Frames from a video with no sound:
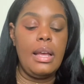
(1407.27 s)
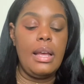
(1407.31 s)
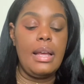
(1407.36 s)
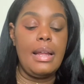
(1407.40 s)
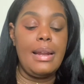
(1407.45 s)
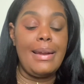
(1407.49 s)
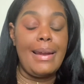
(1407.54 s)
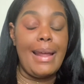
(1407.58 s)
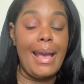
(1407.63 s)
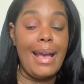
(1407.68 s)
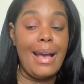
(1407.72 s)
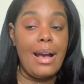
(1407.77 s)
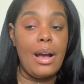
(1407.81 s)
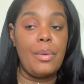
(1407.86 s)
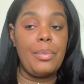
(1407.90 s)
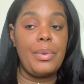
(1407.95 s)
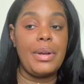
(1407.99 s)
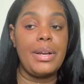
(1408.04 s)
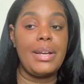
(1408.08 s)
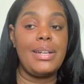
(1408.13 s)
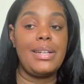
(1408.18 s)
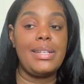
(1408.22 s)
Now
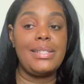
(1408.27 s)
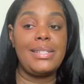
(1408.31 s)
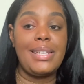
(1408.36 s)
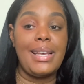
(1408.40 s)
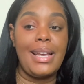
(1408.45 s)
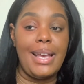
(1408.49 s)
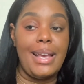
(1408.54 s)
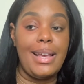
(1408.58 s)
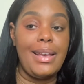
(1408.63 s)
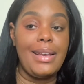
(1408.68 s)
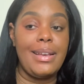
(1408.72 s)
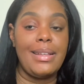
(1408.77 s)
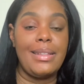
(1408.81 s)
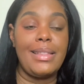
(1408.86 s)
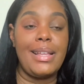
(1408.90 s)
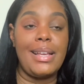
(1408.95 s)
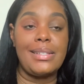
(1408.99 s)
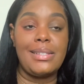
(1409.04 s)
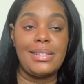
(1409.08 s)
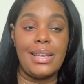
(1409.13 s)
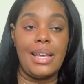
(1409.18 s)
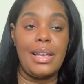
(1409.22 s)
we're gonna take
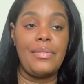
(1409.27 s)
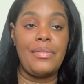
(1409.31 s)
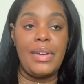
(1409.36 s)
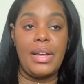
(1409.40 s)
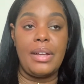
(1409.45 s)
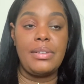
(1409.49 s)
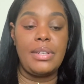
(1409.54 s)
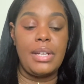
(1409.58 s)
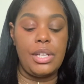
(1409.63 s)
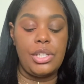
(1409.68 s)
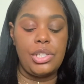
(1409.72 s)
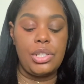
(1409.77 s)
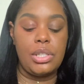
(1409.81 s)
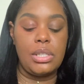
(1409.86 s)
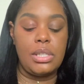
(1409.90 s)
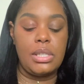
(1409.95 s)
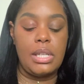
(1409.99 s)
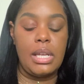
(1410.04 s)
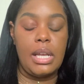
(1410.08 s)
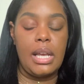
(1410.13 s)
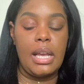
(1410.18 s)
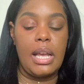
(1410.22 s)
that same foundation
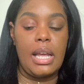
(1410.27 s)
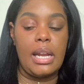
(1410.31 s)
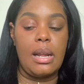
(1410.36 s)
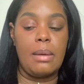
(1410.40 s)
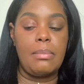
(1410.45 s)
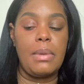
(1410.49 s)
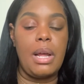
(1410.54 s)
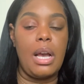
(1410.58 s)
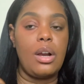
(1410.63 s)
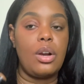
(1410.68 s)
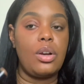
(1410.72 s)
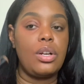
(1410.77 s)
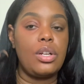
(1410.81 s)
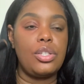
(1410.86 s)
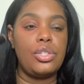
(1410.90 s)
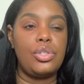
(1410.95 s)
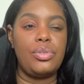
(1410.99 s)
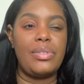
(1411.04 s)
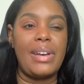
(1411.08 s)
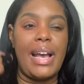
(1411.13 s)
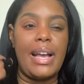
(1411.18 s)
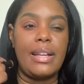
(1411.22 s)
stick, and I'm not gonna
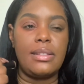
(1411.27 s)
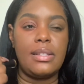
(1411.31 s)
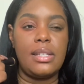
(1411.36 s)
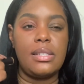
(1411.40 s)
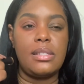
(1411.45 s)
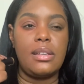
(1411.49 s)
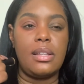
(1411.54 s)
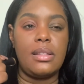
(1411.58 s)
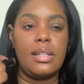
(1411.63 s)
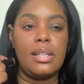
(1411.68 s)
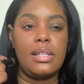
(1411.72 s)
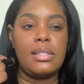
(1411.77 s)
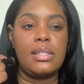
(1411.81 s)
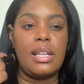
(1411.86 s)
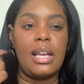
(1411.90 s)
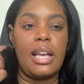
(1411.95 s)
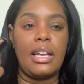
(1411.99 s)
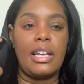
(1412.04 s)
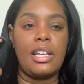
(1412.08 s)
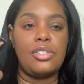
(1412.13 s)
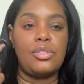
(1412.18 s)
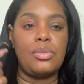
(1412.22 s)
drag this on this
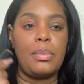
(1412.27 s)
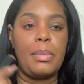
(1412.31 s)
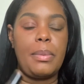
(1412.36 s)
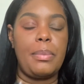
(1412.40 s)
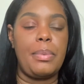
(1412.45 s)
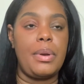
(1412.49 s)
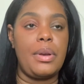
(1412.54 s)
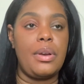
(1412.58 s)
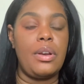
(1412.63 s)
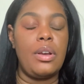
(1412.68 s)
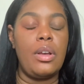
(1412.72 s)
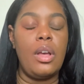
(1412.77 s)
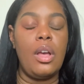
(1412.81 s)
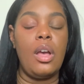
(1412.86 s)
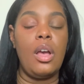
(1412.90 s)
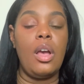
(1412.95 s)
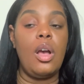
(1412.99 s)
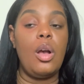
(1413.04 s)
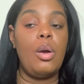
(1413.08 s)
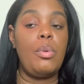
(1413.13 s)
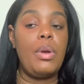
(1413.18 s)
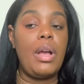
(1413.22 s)
side because remember,
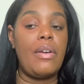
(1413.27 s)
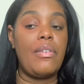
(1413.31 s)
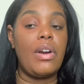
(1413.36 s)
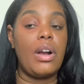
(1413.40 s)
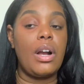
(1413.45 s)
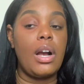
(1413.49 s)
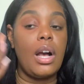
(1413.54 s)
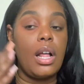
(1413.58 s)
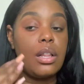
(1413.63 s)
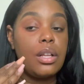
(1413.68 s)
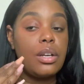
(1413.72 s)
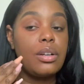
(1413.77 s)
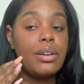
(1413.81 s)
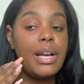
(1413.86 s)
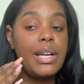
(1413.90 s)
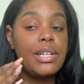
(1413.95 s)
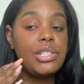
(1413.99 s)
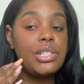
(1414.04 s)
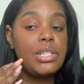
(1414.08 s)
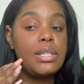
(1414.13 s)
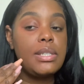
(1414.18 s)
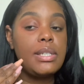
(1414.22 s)
we have our color
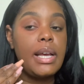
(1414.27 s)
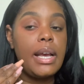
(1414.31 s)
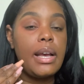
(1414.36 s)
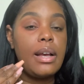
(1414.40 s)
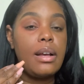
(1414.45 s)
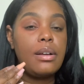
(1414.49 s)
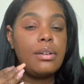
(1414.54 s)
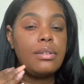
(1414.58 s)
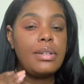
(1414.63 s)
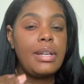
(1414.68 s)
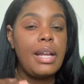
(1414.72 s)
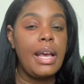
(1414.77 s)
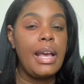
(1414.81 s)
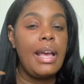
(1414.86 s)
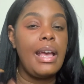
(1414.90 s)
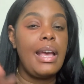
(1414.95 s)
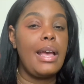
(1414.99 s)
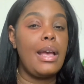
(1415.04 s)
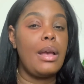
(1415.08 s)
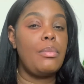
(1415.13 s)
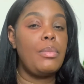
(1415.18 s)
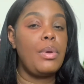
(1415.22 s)
correction down
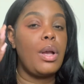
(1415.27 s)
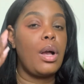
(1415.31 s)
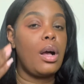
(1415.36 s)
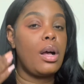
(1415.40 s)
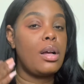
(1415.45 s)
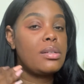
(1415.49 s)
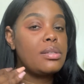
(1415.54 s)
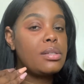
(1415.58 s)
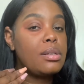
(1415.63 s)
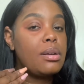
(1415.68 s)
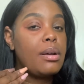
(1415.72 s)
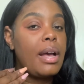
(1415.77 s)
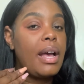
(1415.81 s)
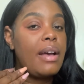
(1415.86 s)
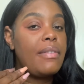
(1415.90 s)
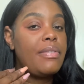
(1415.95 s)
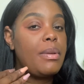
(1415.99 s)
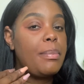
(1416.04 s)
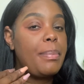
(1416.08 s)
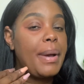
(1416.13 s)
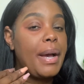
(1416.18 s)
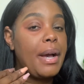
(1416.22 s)
and we also
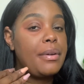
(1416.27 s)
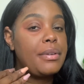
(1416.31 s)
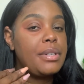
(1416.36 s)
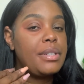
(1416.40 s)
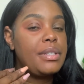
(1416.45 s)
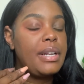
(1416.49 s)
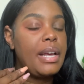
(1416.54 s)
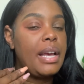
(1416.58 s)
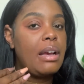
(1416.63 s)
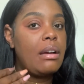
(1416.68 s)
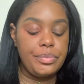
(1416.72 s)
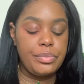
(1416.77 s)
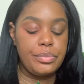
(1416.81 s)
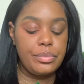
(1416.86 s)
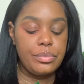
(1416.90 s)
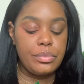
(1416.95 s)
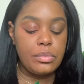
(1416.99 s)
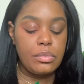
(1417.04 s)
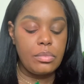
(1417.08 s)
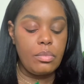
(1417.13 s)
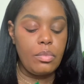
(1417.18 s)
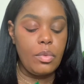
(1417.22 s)
have the powder down.
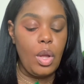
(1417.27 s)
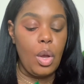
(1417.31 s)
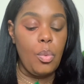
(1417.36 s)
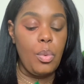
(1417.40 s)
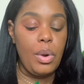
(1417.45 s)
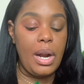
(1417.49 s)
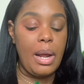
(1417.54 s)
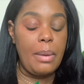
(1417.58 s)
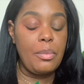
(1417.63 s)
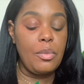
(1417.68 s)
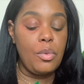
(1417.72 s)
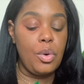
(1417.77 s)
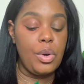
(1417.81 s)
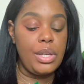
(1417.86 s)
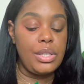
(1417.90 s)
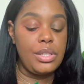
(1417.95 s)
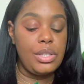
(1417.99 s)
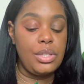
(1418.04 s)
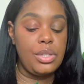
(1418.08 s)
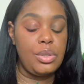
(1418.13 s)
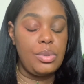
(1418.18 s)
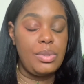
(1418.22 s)
What I'm
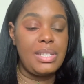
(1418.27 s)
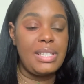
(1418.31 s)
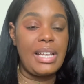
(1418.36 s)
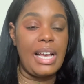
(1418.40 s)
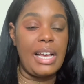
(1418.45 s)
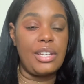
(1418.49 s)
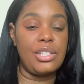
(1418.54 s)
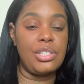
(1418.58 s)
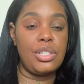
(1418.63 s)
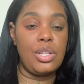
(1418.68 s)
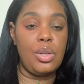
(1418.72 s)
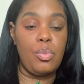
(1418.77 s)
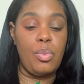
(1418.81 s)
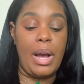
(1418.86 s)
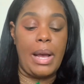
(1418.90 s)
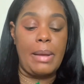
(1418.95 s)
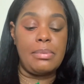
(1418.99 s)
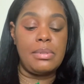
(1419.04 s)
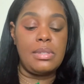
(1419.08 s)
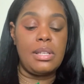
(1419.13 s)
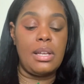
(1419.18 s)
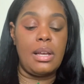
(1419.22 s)
going to do is actually
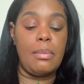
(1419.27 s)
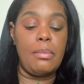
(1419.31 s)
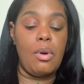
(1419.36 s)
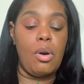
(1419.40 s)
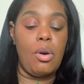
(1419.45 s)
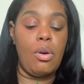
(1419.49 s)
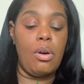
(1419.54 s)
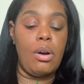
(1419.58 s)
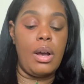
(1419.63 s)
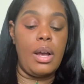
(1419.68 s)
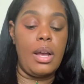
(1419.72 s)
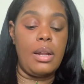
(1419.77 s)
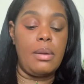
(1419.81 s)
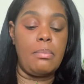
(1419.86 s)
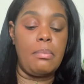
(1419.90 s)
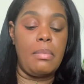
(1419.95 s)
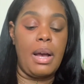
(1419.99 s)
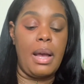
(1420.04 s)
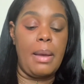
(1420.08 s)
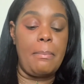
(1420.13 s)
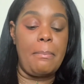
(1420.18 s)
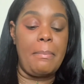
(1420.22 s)
wipe some on
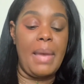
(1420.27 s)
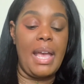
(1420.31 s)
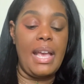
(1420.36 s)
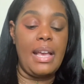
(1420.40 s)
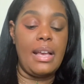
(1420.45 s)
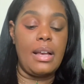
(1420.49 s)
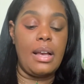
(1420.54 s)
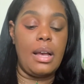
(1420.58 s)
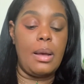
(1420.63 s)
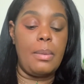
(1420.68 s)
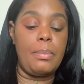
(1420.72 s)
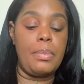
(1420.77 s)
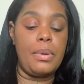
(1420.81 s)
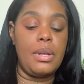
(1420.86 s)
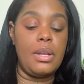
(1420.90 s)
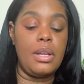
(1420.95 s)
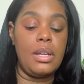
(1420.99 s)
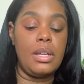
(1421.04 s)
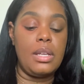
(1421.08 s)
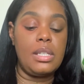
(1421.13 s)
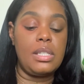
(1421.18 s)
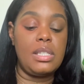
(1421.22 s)
my makeup
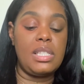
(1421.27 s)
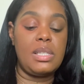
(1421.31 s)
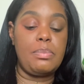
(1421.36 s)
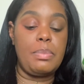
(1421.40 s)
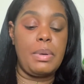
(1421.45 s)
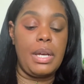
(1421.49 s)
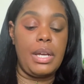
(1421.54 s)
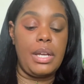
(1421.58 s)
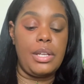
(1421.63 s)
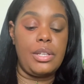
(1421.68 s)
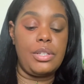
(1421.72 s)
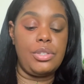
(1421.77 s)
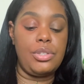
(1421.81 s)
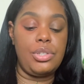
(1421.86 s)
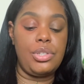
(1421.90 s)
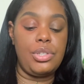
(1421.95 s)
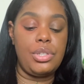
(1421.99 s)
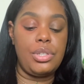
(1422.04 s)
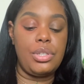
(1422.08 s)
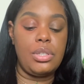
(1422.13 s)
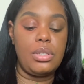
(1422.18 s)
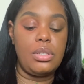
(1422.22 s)
sponge.